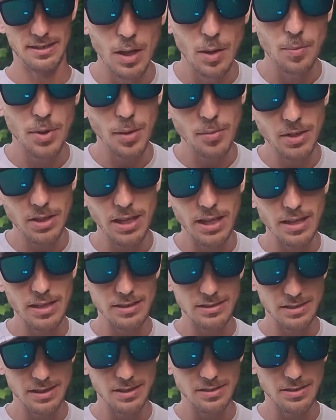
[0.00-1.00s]
Public
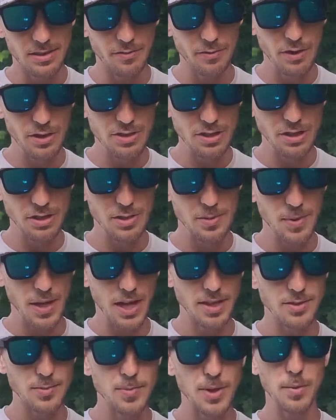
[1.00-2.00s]
access to fishing
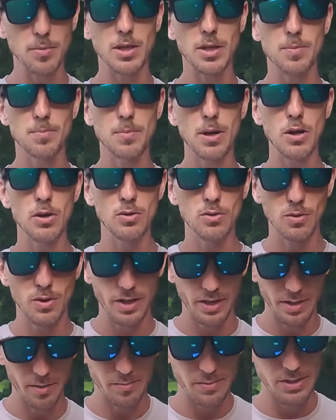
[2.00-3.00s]
spots, public boat
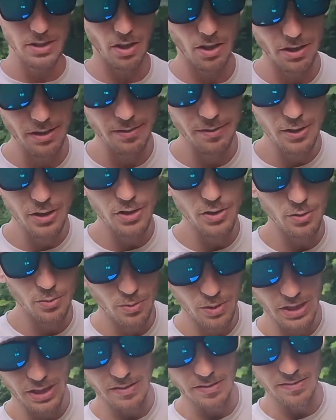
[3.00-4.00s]
ramps, artificial
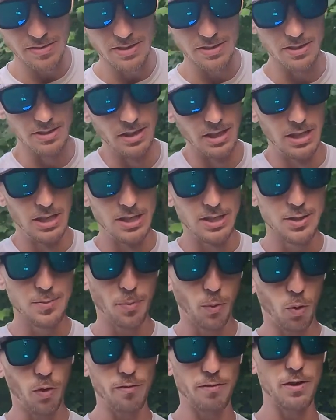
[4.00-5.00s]
reefs,
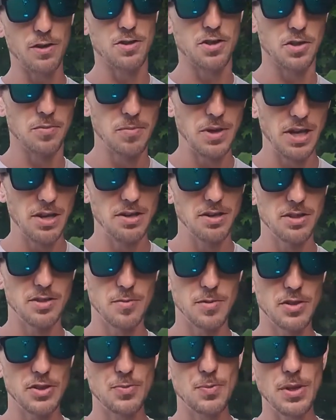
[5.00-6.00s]
sport fishing
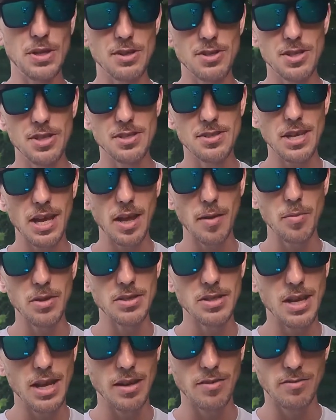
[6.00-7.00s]
management, species
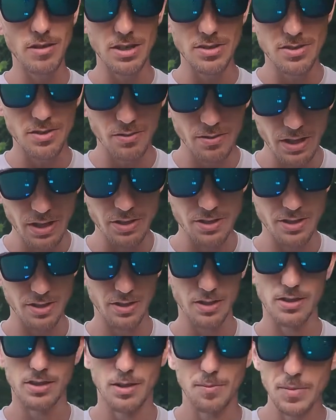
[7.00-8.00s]
habitat and
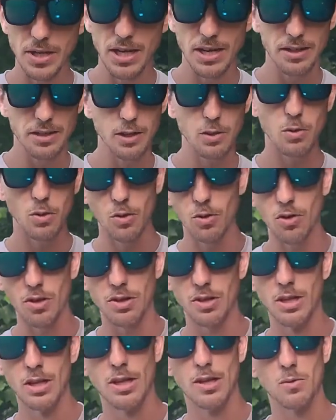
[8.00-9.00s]
restoration. I mean, I go on
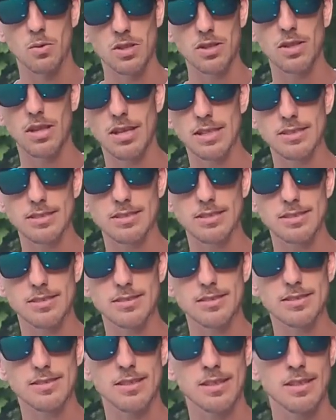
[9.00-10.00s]
what
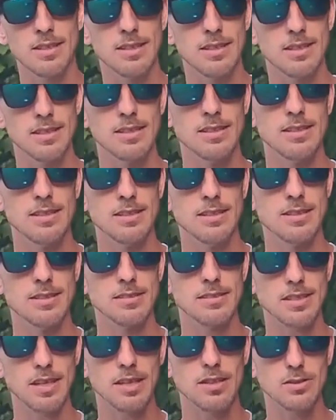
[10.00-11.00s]
license
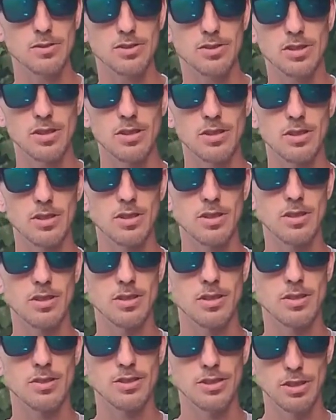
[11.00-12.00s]
sales
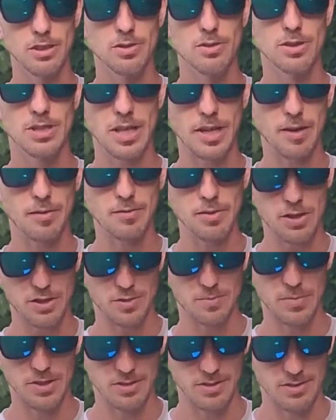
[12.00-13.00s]
do to help
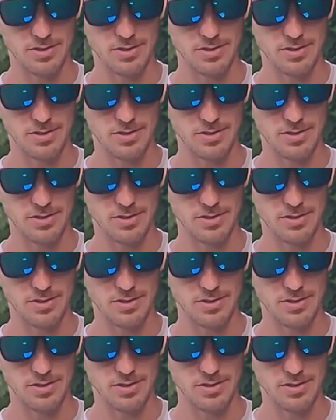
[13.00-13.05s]
fishermen.